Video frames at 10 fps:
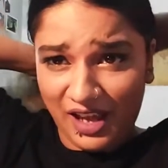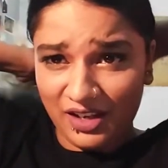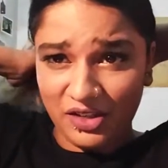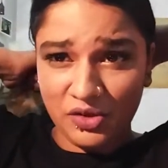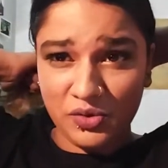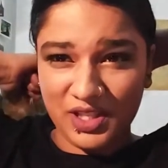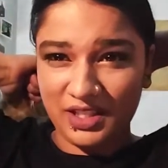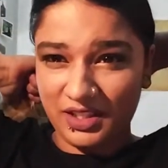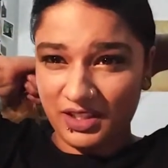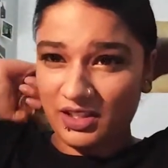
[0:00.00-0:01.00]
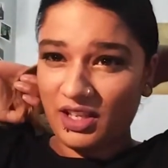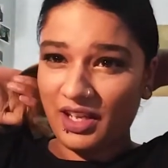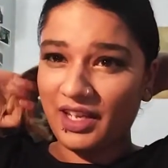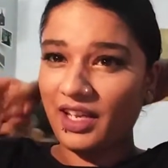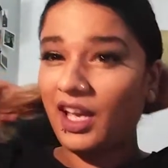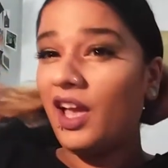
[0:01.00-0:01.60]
I know this is like